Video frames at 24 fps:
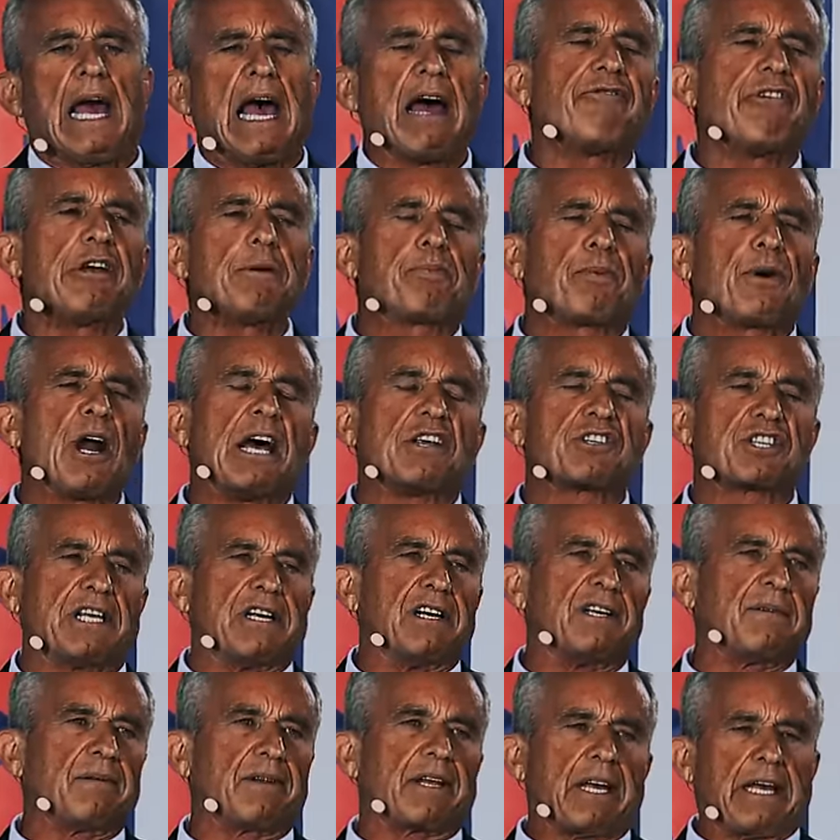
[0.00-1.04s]
Every
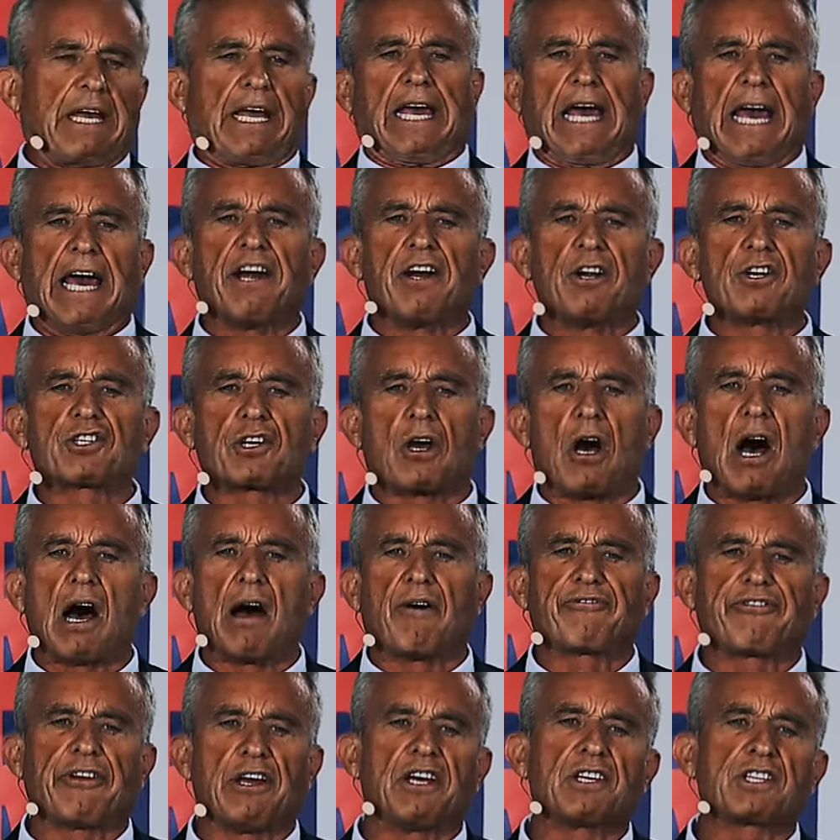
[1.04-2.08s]
president enters
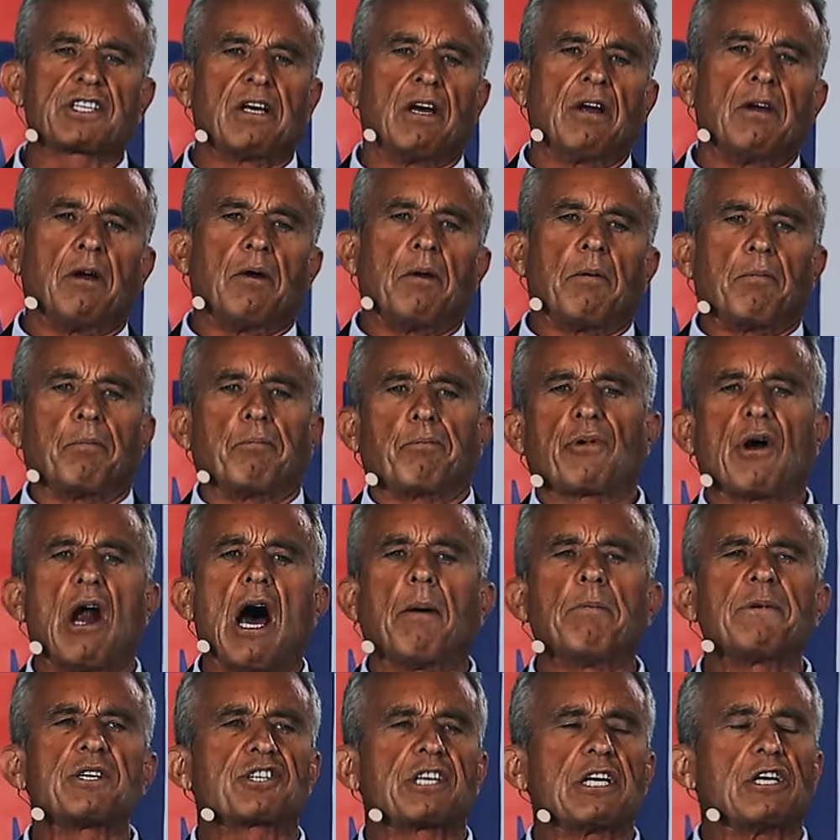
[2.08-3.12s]
office
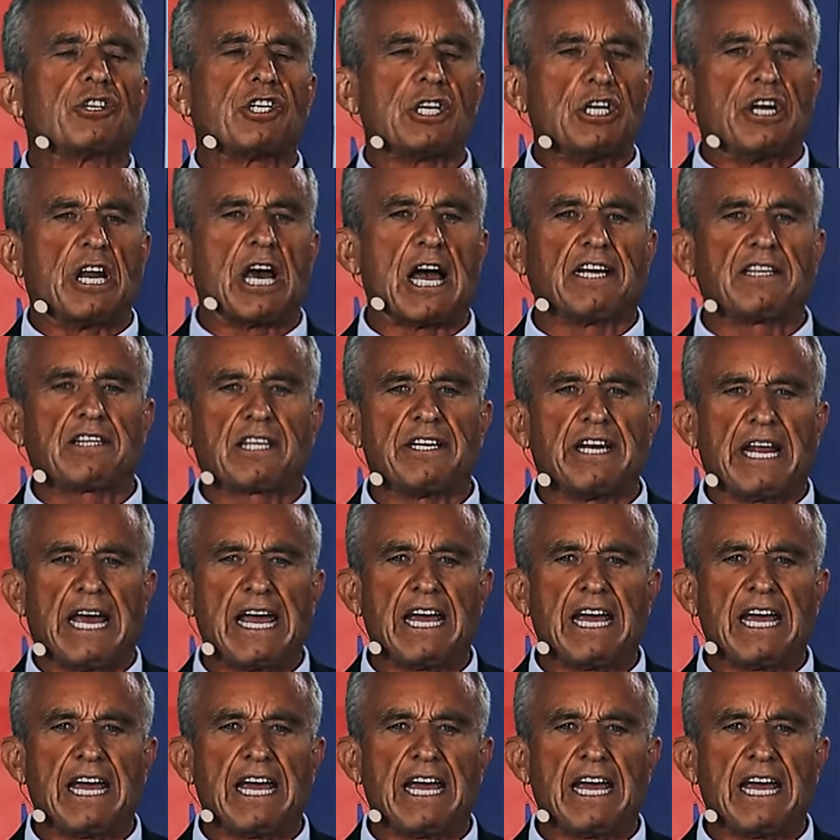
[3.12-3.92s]
promising to unite the